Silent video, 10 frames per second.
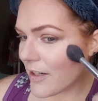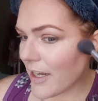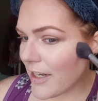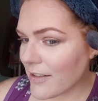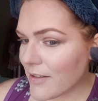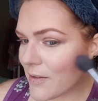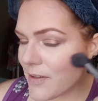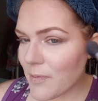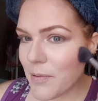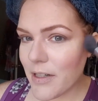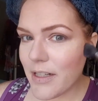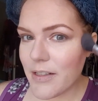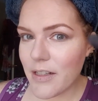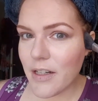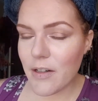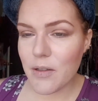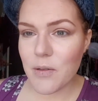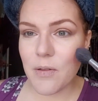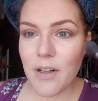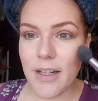their gates. So it's a pretty secure
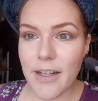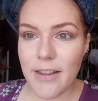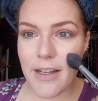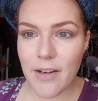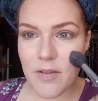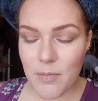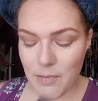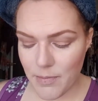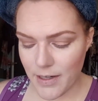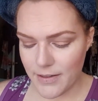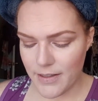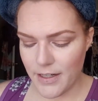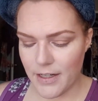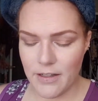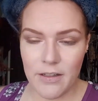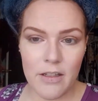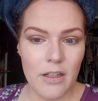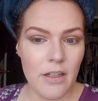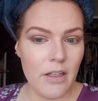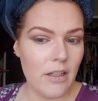school. I like that you have to be buzzed in,
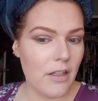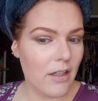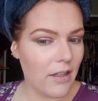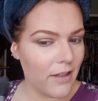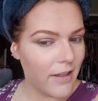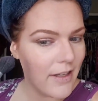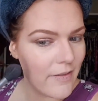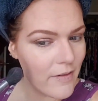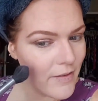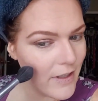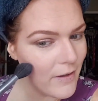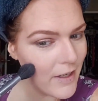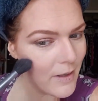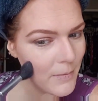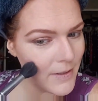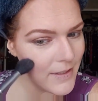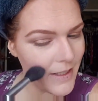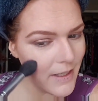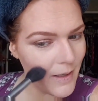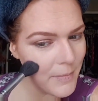that they have the video camera
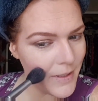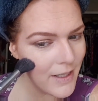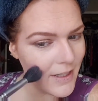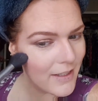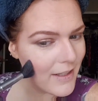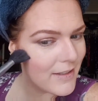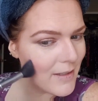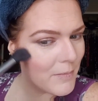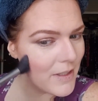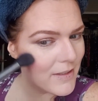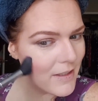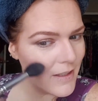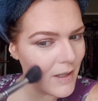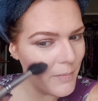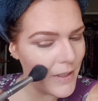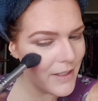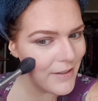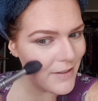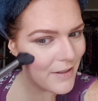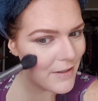set up, and I like that somebody's going to come
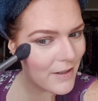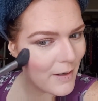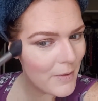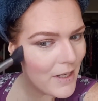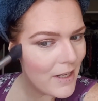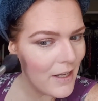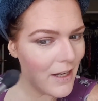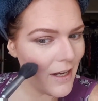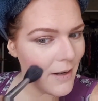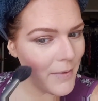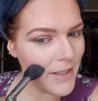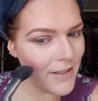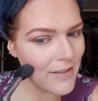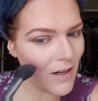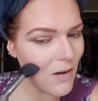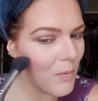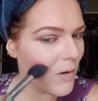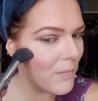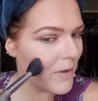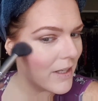pick your daughter up. I mean, this
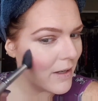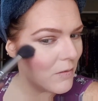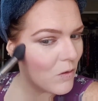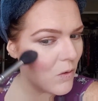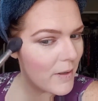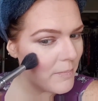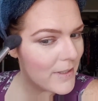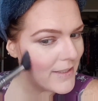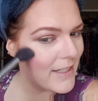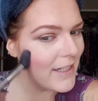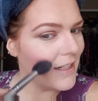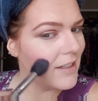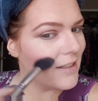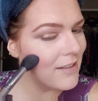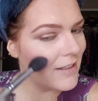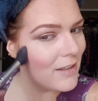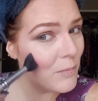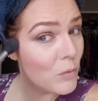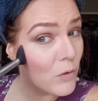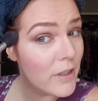carport might get quite busy, in
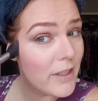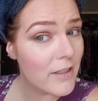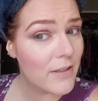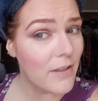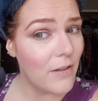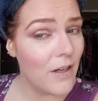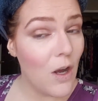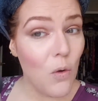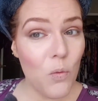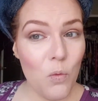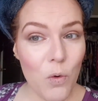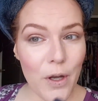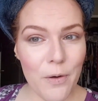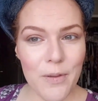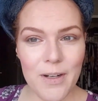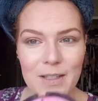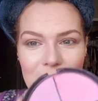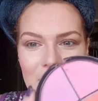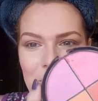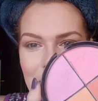the morning. So, woo, there's
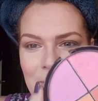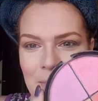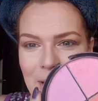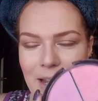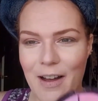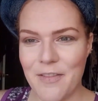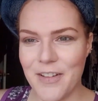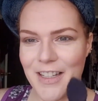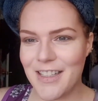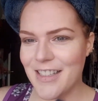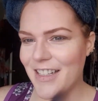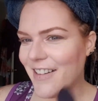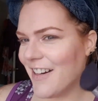a lot of pigment payoff in this,